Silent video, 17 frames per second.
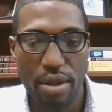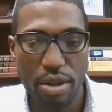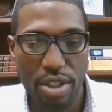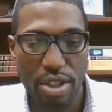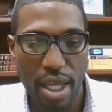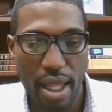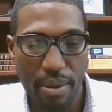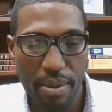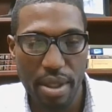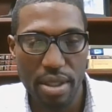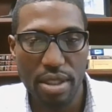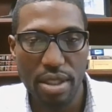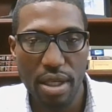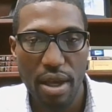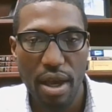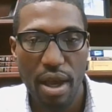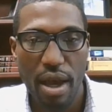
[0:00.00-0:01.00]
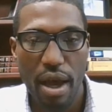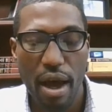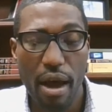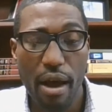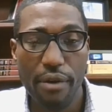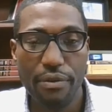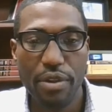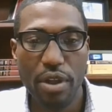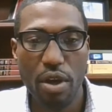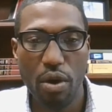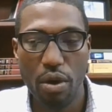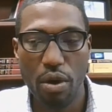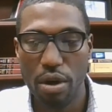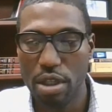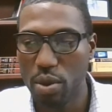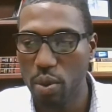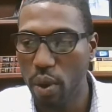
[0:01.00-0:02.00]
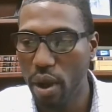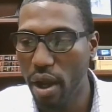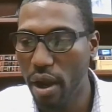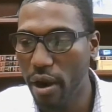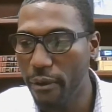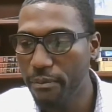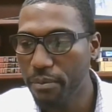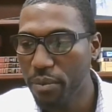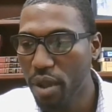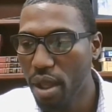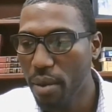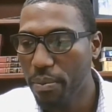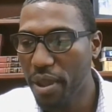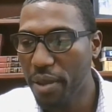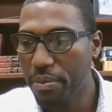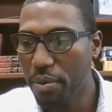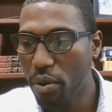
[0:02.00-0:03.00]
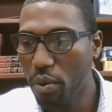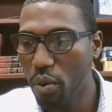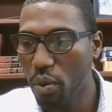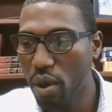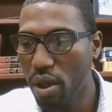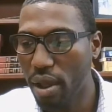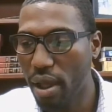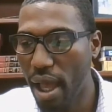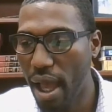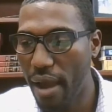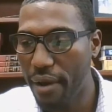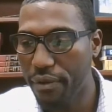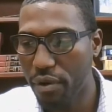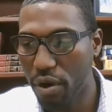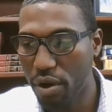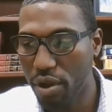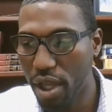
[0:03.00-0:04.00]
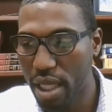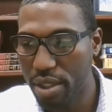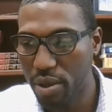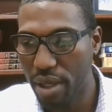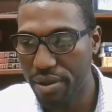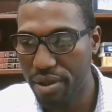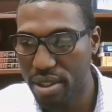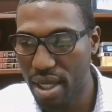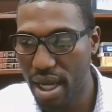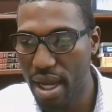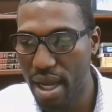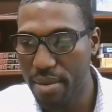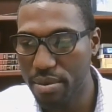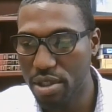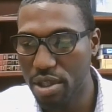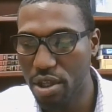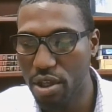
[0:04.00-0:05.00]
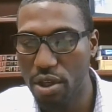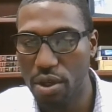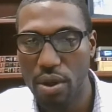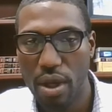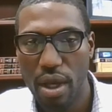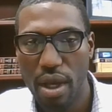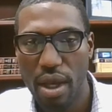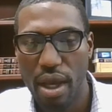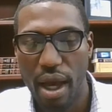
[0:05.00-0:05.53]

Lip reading: There's elements of the course where people will have, or you guys will have the time to